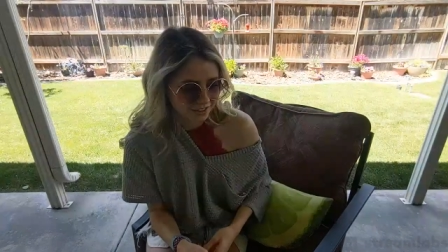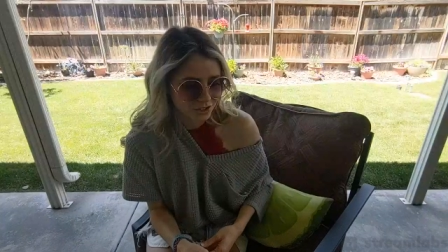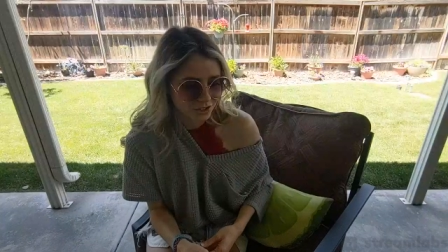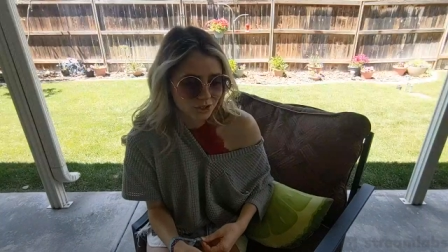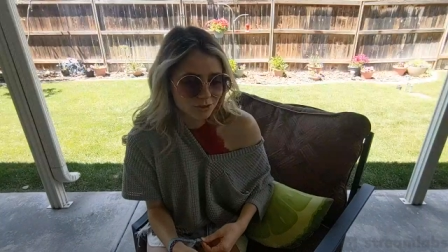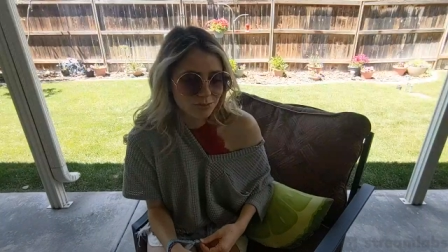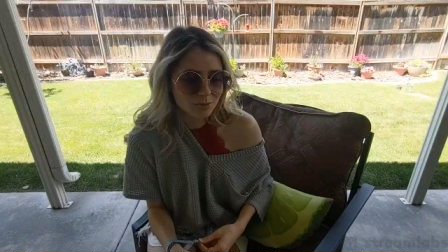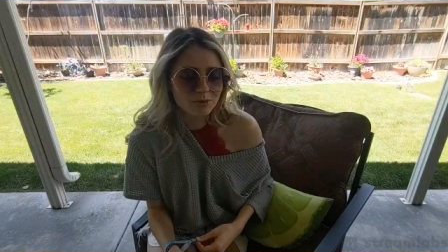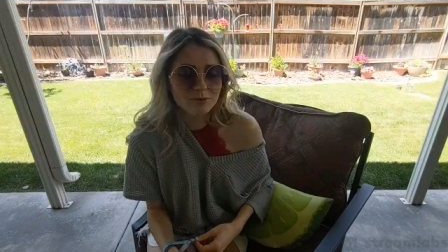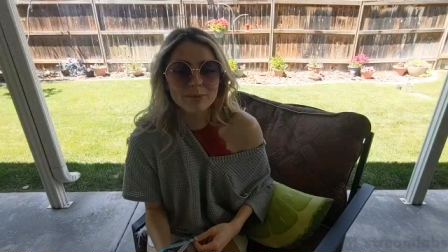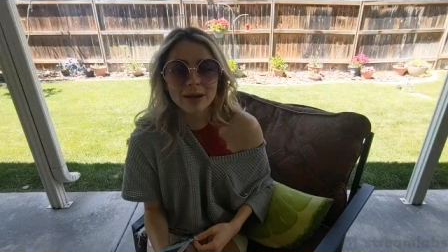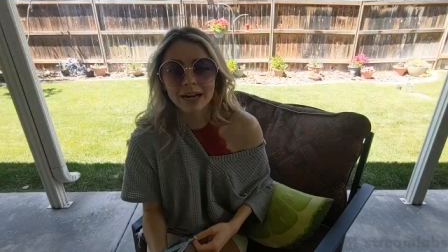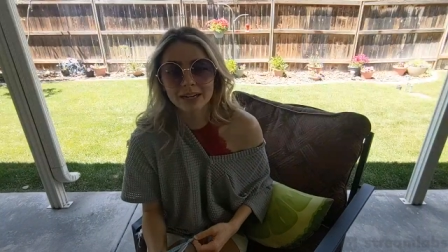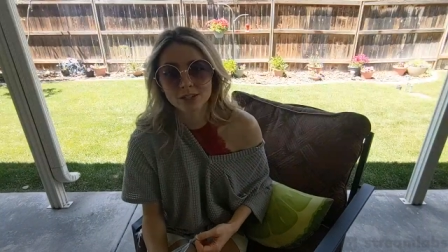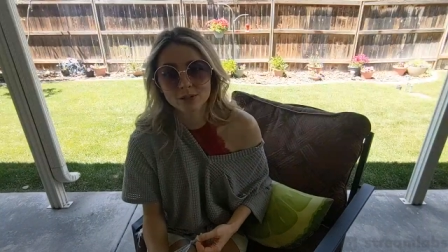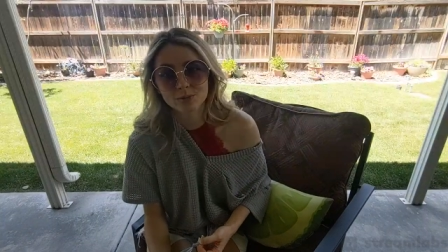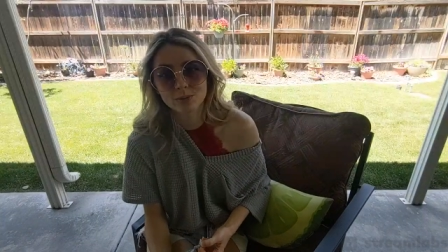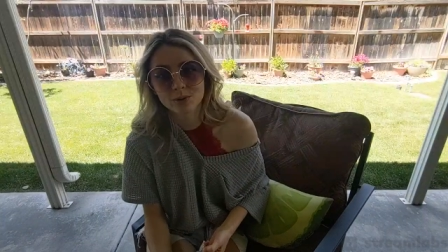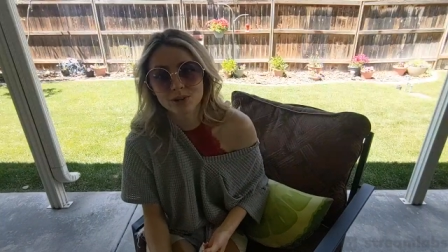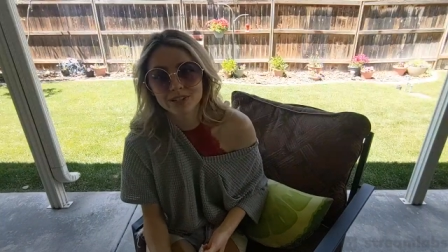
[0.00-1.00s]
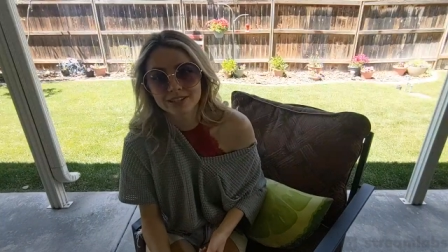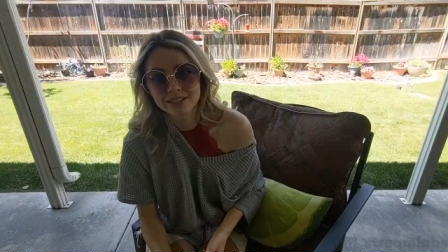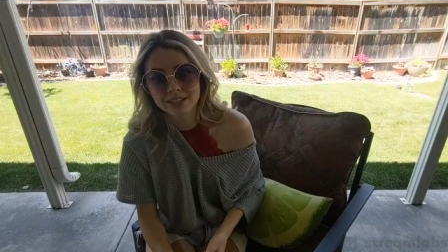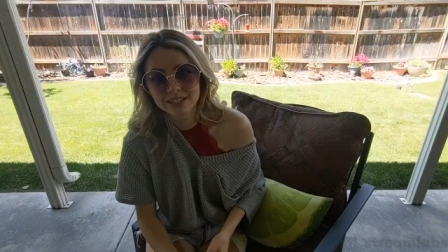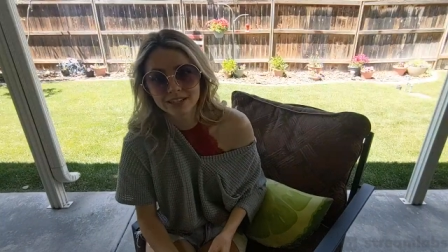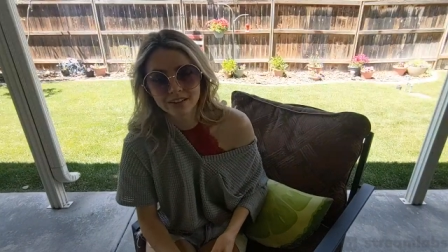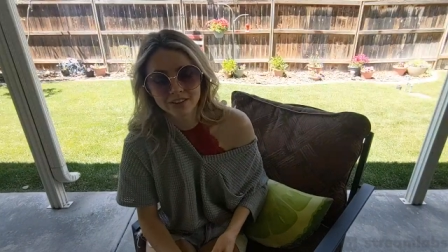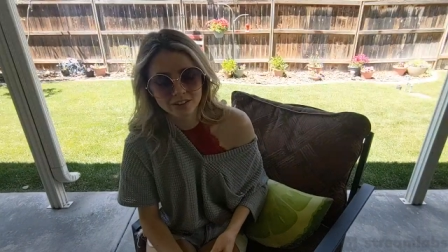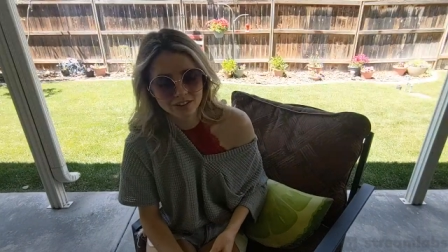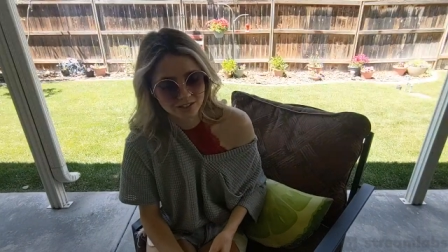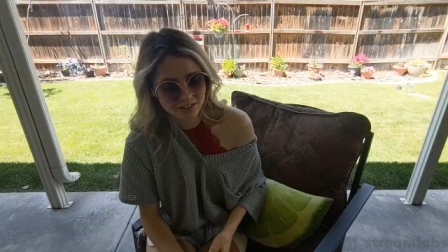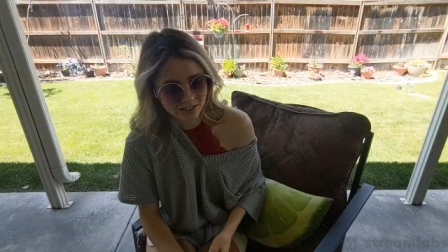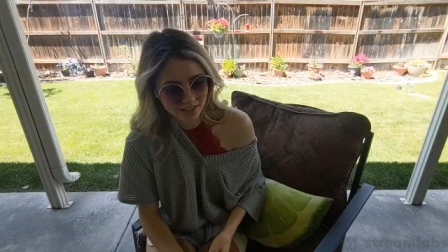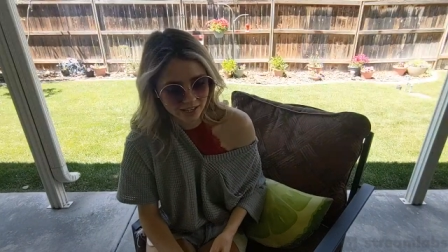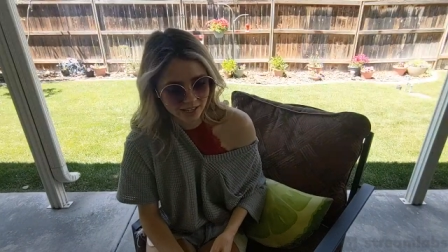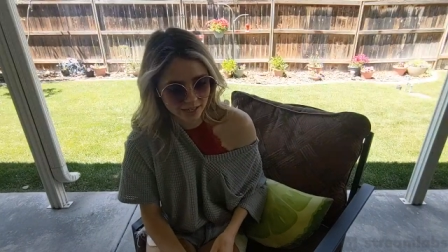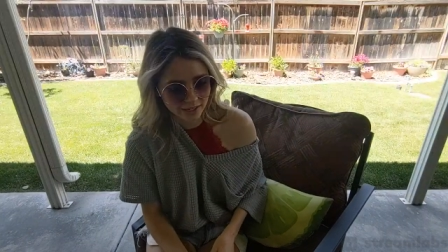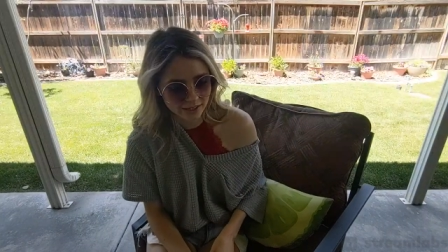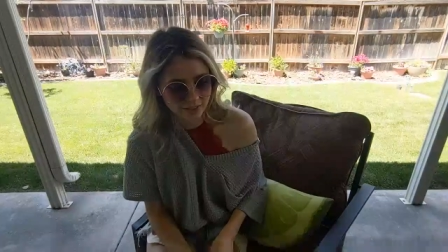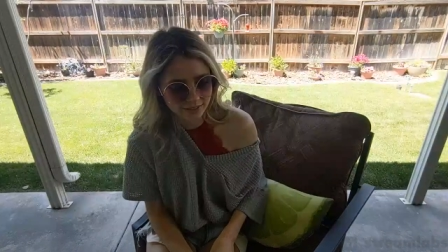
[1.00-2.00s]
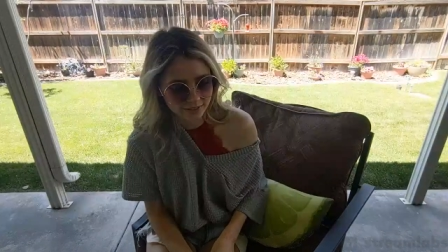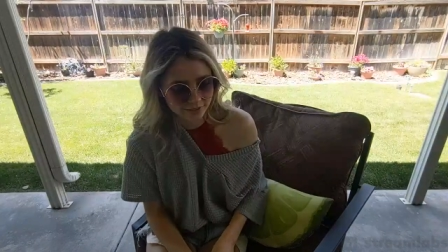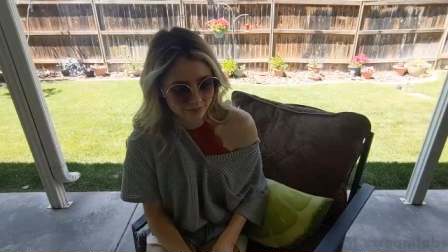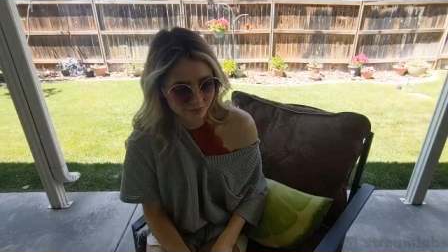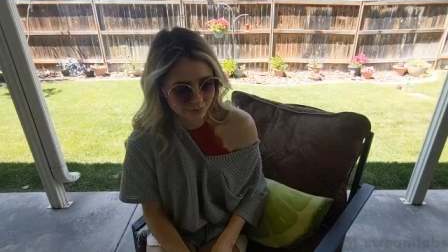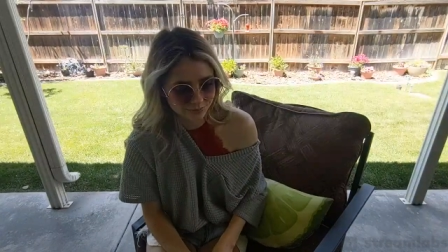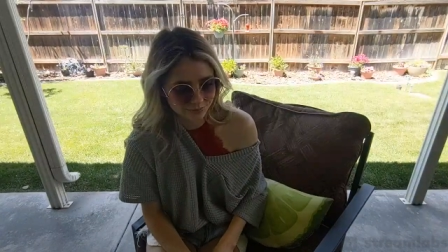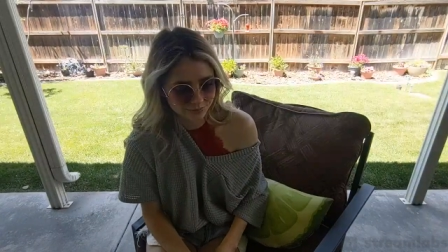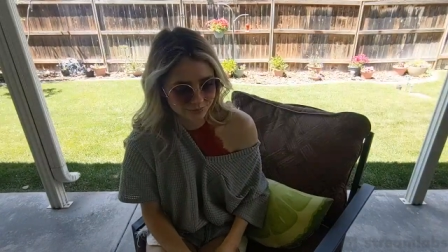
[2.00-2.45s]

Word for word: You should move back to Boise, honestly, Hayden.